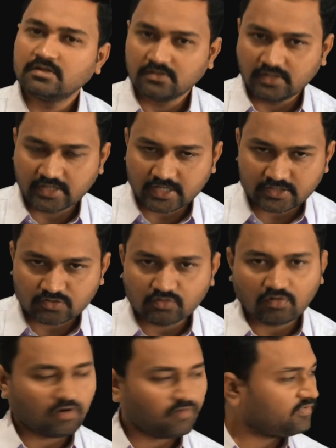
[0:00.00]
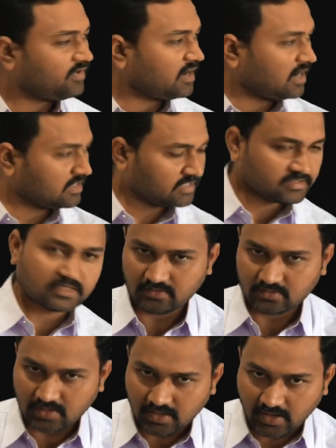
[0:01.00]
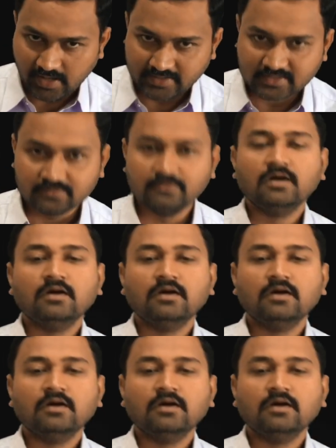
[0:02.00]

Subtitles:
negative of a another atom.